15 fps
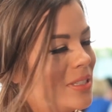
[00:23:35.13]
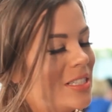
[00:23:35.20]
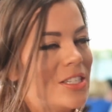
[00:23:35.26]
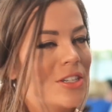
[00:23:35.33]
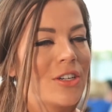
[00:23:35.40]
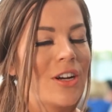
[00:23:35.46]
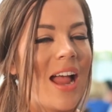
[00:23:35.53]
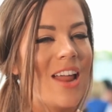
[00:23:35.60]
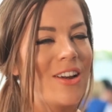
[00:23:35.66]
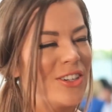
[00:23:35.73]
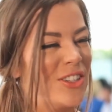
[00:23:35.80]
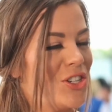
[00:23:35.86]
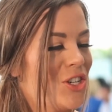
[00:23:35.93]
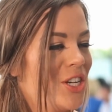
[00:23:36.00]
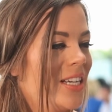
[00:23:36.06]
It's your
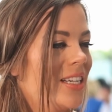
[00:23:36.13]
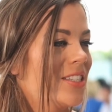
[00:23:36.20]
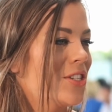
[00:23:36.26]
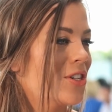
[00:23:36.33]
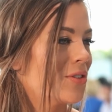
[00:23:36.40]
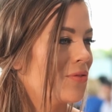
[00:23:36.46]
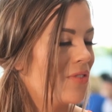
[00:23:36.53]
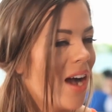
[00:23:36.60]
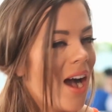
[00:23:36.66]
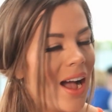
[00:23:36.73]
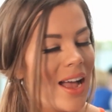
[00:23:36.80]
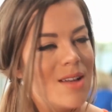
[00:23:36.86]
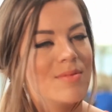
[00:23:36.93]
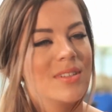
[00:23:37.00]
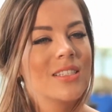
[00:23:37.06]
energy. It's your vibe.